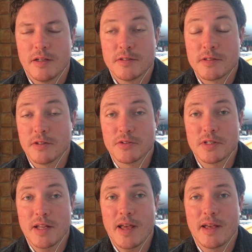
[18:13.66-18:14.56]
still
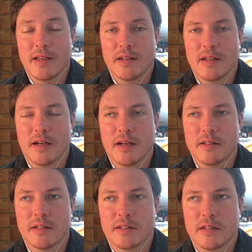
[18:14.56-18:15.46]
today, and I
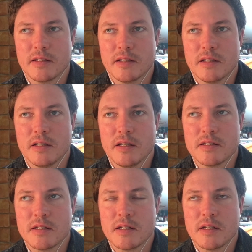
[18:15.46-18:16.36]
think
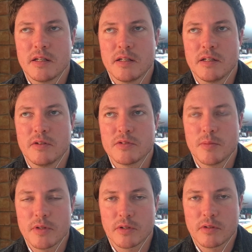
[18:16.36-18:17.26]
it's
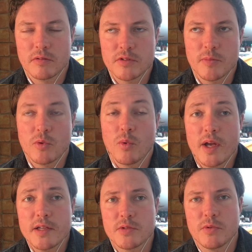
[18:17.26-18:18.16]
some of the
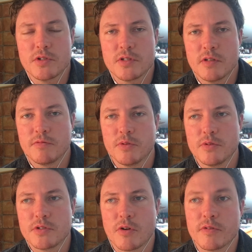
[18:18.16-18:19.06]
ways in which it's
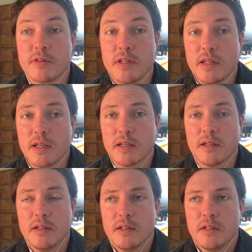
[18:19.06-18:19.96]
influenced our thinking
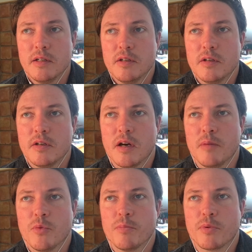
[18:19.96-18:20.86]

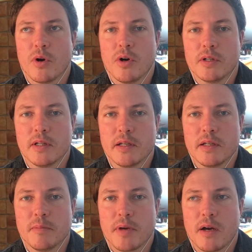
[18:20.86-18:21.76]
more broadly
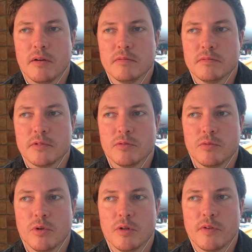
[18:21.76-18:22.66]
about the
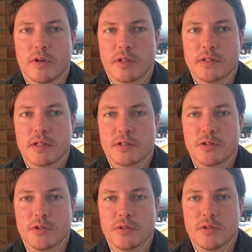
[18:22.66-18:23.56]
role of
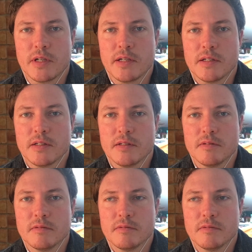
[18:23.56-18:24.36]
architecture in